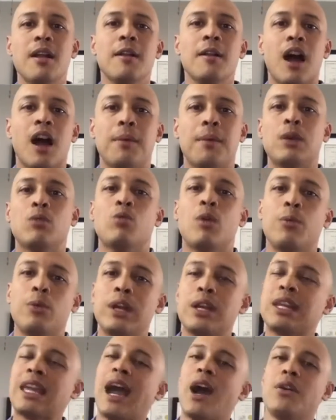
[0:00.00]
I mean, when
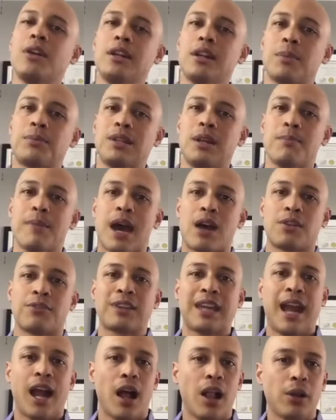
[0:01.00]
we counted up the amount of
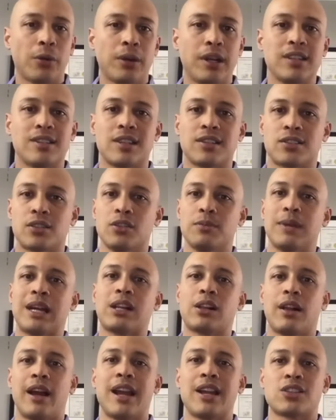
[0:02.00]
calories that some of my
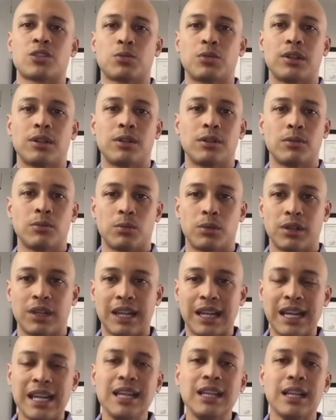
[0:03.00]
clients were
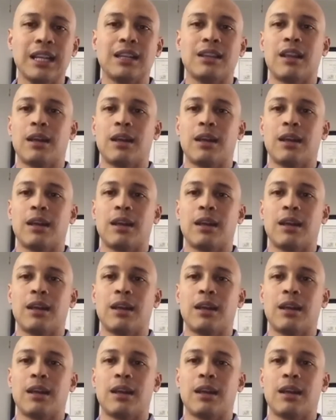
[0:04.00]
eating,